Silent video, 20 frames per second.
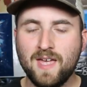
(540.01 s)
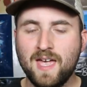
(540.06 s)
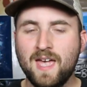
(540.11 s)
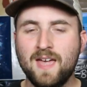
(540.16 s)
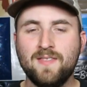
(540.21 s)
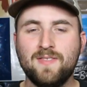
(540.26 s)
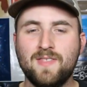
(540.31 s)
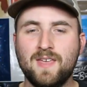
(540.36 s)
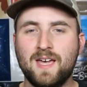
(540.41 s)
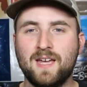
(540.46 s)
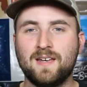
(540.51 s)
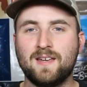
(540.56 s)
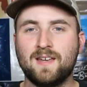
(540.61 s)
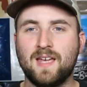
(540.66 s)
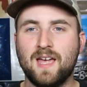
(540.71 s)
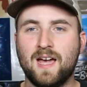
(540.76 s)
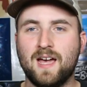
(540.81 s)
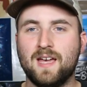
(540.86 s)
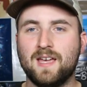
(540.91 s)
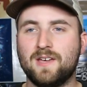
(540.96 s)
they had
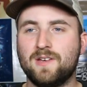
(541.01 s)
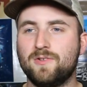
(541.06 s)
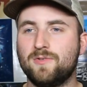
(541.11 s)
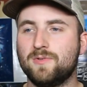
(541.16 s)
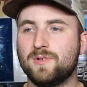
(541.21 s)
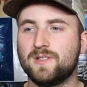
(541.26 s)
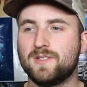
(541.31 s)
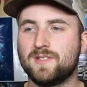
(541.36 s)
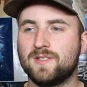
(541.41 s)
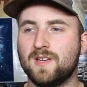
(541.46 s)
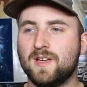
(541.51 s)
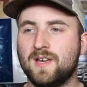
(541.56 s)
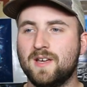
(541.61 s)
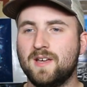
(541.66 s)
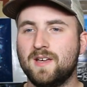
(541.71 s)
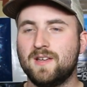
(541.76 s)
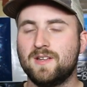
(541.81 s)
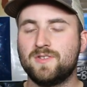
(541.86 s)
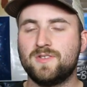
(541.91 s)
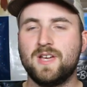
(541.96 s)
that guy who was
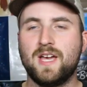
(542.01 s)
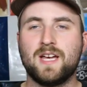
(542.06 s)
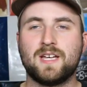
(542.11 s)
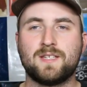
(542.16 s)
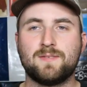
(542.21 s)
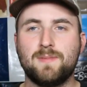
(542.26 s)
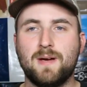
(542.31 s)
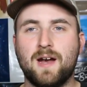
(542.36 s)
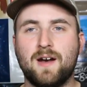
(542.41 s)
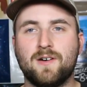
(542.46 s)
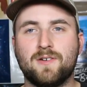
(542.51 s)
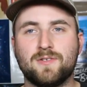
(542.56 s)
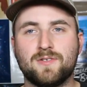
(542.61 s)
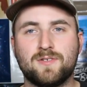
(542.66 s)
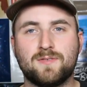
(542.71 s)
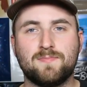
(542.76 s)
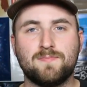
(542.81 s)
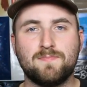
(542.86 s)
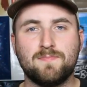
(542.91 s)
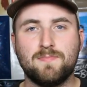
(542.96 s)
Jack
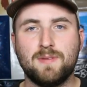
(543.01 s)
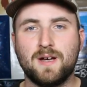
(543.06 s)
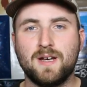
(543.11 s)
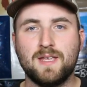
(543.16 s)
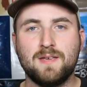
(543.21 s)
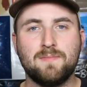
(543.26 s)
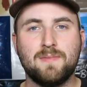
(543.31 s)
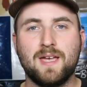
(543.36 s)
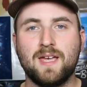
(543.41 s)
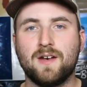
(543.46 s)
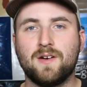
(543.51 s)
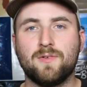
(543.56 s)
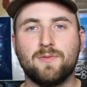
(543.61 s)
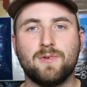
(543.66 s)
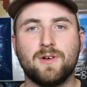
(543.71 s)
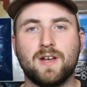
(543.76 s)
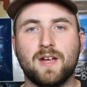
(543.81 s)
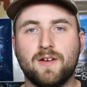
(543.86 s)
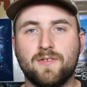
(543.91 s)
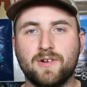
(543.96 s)
Sparrow's buddy mate
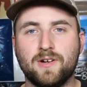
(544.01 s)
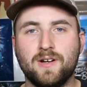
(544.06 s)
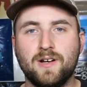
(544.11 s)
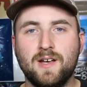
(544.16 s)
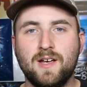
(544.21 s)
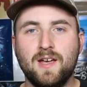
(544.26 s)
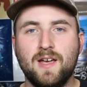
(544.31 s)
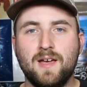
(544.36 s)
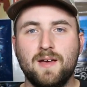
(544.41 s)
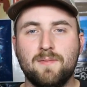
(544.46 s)
or whatever,